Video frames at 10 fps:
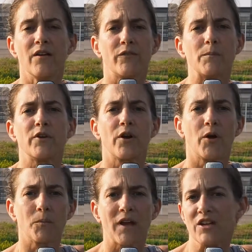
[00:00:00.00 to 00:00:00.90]
from their
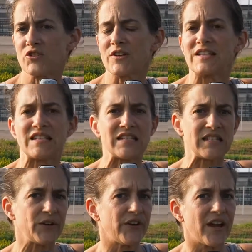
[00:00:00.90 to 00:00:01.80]
home countries in
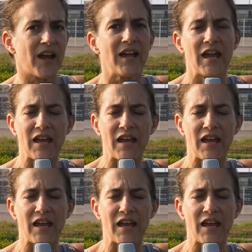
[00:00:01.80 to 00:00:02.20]
Syria,